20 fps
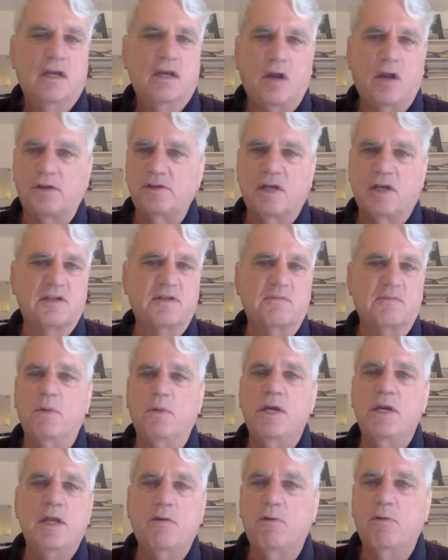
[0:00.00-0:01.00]
not just
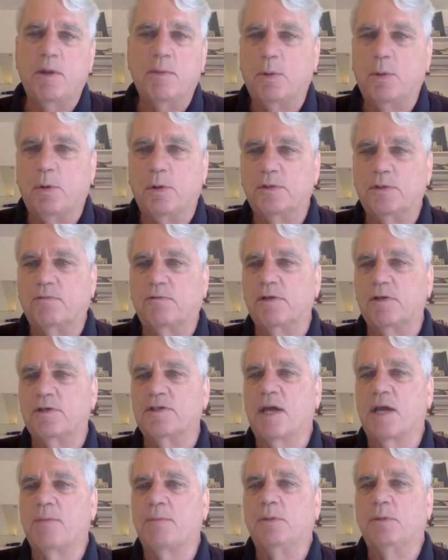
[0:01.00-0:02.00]
media reports, for
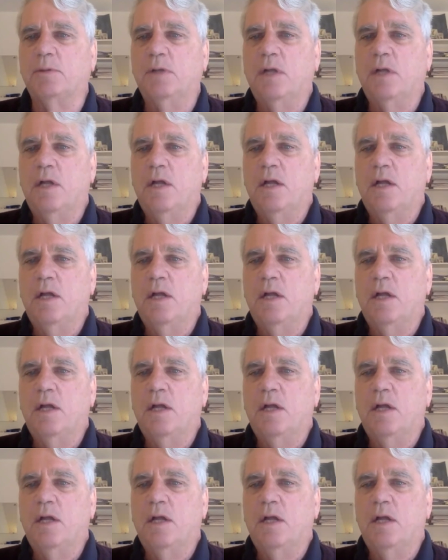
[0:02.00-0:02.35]
example.